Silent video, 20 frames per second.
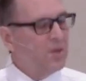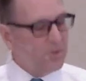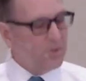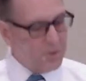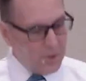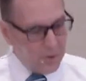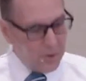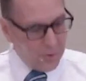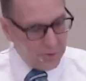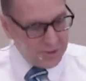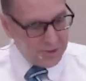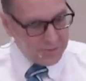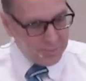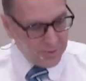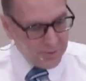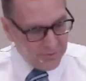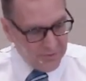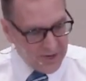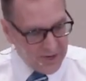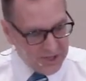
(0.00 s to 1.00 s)
the Lord's
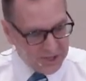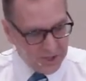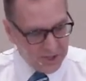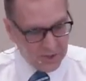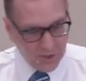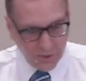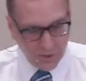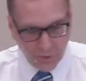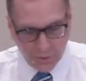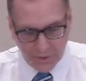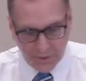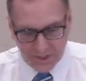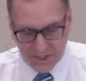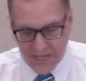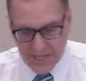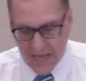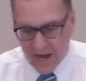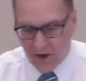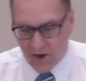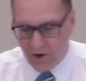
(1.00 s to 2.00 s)
provision, the Lord's
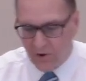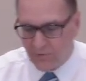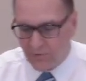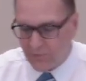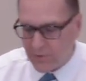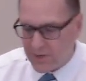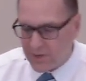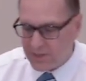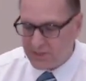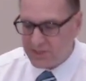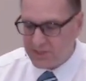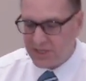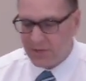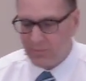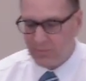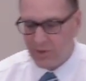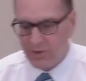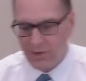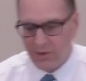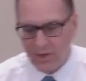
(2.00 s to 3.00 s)
care for his
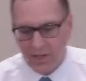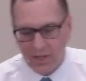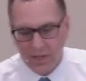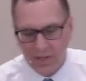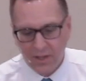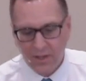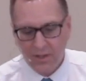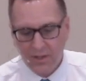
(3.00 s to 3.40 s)
community,